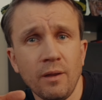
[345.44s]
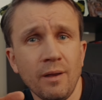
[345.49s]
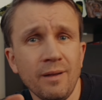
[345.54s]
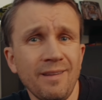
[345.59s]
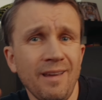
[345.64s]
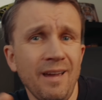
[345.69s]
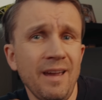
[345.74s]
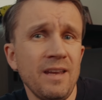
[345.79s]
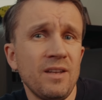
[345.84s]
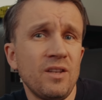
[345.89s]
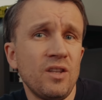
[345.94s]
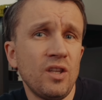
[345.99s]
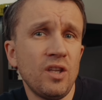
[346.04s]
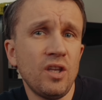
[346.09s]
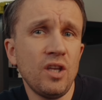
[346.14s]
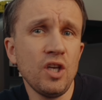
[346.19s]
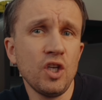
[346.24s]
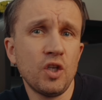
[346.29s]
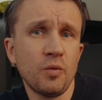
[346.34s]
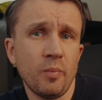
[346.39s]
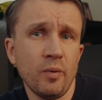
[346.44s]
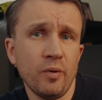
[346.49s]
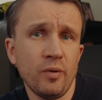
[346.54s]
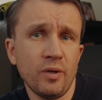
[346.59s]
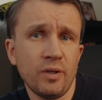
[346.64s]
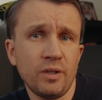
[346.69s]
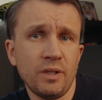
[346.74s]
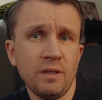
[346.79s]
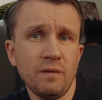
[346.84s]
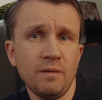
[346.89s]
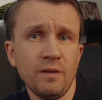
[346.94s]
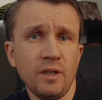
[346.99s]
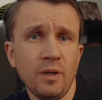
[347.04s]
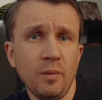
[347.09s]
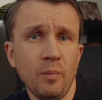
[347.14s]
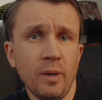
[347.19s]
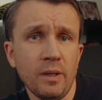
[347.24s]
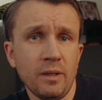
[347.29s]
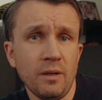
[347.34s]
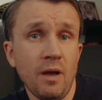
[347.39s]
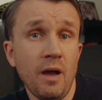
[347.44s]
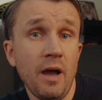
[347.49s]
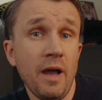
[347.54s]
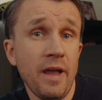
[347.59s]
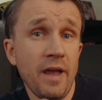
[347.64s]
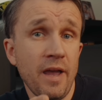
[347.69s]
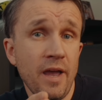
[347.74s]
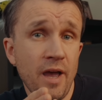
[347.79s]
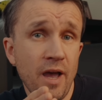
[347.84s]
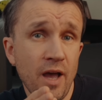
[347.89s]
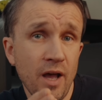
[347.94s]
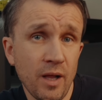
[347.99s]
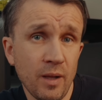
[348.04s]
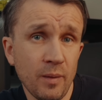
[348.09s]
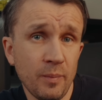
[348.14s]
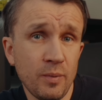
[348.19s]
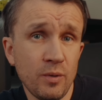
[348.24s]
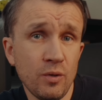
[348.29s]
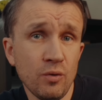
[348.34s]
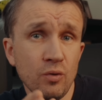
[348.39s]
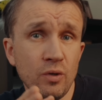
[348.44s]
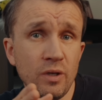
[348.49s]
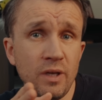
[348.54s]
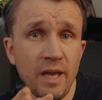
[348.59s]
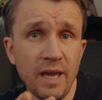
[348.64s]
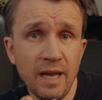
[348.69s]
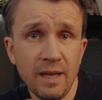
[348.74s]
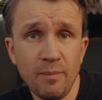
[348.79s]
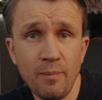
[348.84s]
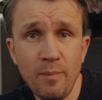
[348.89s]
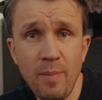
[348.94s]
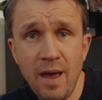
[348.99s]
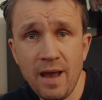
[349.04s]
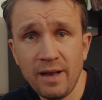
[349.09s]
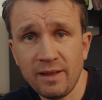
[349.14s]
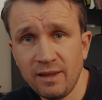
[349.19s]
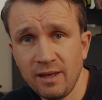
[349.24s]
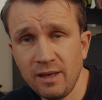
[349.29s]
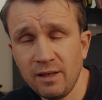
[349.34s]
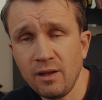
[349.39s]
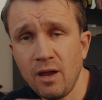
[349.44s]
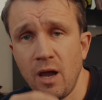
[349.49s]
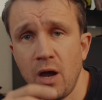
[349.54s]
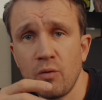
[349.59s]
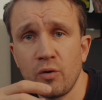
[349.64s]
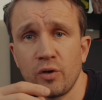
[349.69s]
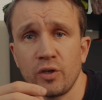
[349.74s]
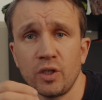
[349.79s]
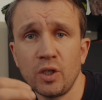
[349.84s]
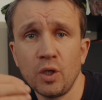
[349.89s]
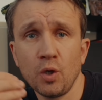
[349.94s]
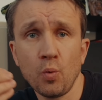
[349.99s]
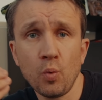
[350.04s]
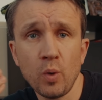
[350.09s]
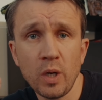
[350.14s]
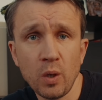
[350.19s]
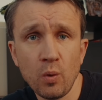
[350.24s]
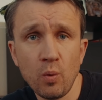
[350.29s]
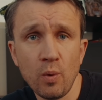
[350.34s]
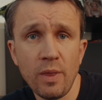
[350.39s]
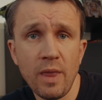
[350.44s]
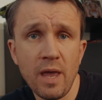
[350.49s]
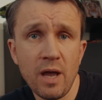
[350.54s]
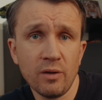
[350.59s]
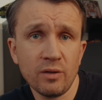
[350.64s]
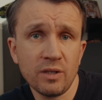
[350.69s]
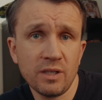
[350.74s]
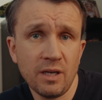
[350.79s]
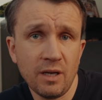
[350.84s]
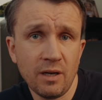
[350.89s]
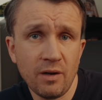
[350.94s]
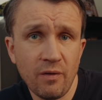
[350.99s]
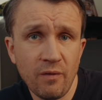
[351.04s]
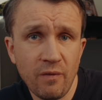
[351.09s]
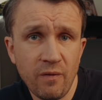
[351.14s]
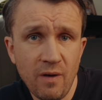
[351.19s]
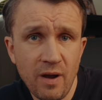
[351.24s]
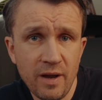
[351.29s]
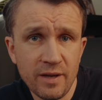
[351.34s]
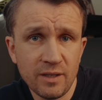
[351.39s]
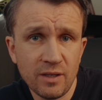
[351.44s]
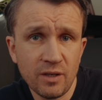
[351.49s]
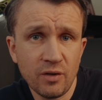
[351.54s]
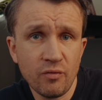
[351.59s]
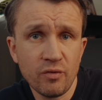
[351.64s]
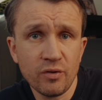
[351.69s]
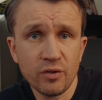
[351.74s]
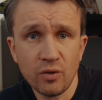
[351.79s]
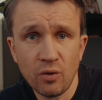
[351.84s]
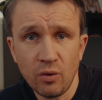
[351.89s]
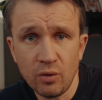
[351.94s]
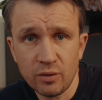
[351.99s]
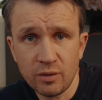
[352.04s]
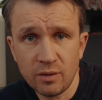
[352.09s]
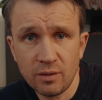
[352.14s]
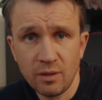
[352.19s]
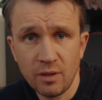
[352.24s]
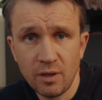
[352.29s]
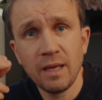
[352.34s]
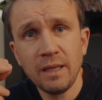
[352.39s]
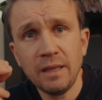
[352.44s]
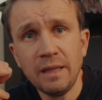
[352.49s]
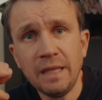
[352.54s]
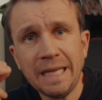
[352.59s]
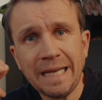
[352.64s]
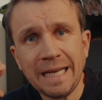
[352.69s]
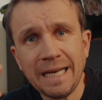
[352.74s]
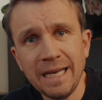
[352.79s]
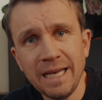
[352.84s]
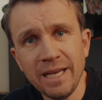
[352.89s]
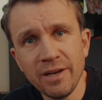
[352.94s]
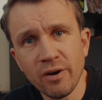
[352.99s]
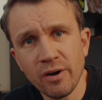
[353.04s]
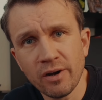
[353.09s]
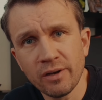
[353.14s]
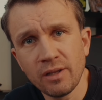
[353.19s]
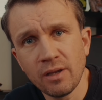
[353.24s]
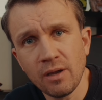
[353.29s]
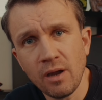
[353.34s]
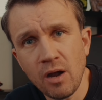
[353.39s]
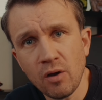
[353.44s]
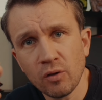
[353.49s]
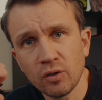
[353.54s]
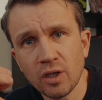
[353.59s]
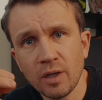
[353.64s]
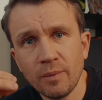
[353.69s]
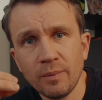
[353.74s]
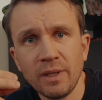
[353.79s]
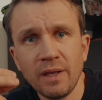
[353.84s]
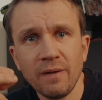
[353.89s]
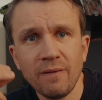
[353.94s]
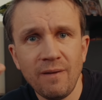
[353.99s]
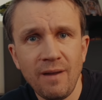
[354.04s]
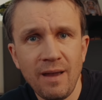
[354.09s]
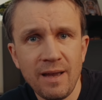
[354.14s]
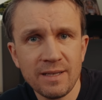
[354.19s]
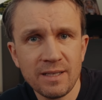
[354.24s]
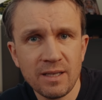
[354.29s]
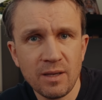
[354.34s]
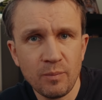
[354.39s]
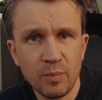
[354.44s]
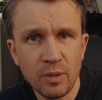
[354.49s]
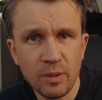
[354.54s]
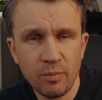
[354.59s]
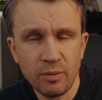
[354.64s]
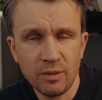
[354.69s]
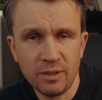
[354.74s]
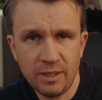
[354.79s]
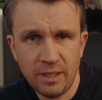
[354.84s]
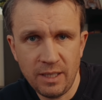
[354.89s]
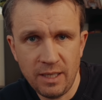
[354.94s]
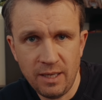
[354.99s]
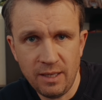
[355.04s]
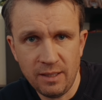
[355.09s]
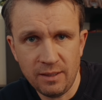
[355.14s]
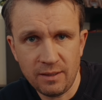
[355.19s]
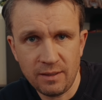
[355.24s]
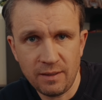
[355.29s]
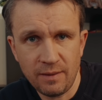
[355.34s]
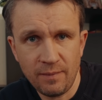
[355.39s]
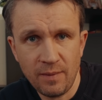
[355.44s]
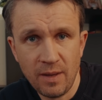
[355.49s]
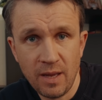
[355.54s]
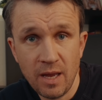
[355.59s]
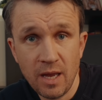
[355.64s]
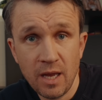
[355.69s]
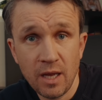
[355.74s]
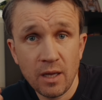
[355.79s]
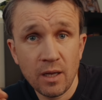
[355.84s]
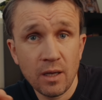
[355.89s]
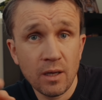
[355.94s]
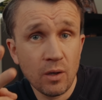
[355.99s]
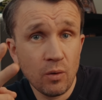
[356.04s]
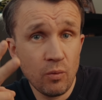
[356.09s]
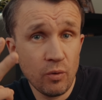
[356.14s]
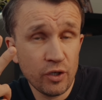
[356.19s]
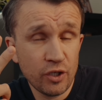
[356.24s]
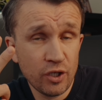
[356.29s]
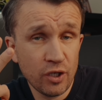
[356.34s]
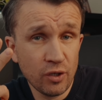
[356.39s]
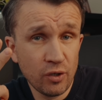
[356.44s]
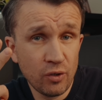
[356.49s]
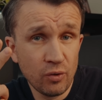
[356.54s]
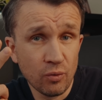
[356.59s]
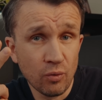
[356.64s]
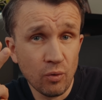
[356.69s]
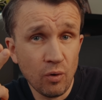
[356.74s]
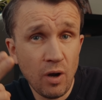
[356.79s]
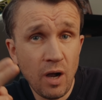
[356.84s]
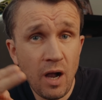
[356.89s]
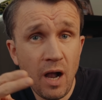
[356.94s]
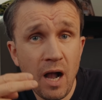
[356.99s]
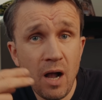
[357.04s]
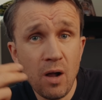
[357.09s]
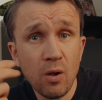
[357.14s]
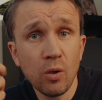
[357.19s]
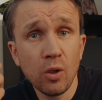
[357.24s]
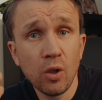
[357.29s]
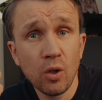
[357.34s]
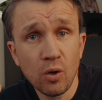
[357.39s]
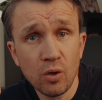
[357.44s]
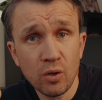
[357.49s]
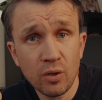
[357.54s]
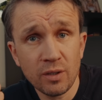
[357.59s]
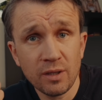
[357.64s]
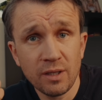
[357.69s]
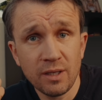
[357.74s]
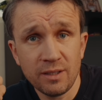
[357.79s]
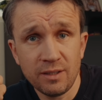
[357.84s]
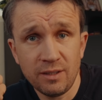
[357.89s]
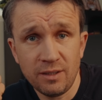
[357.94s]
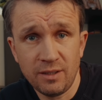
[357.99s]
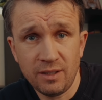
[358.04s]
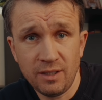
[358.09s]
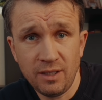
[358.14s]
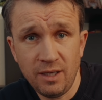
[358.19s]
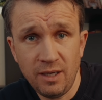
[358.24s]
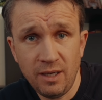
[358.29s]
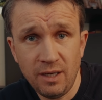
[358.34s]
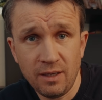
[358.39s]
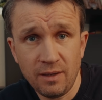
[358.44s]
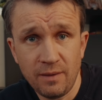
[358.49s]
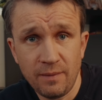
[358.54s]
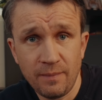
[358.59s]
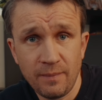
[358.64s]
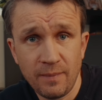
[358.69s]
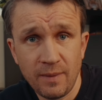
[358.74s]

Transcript: Not I teach productivity, but I help you get back 10 hours a week without sacrificing results. The clearer the outcome, the faster people say yes. Question 2, how long does it take?